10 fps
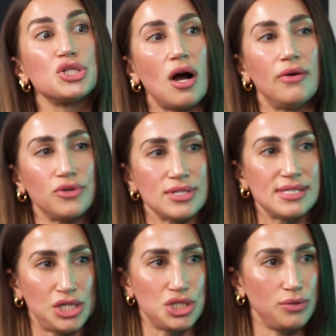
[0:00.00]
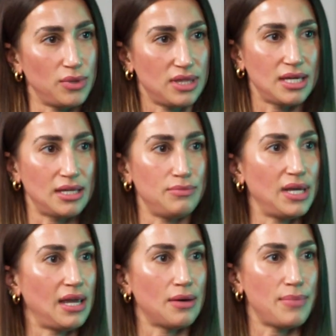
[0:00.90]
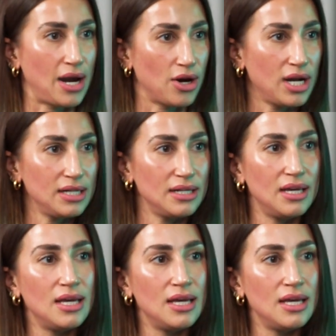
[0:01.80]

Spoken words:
conversation within being a parent.